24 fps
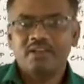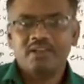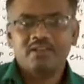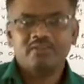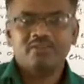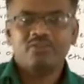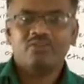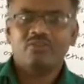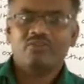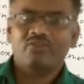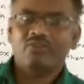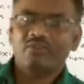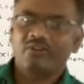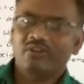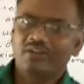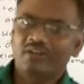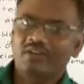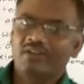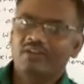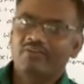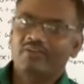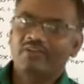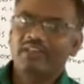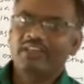So
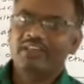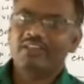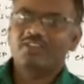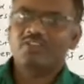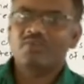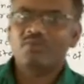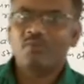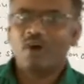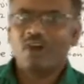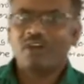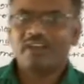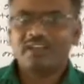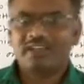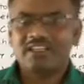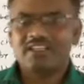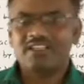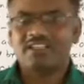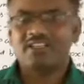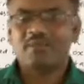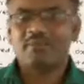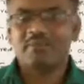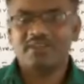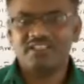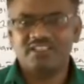a very small
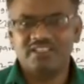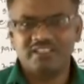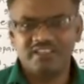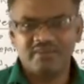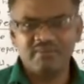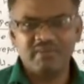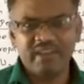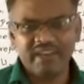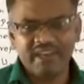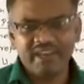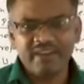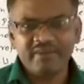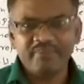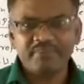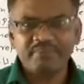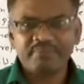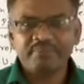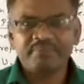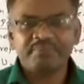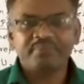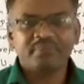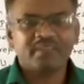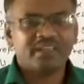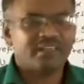concept is remain.
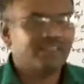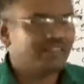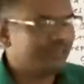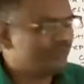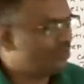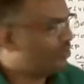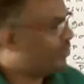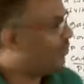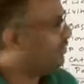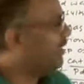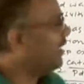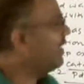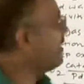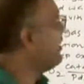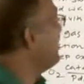So that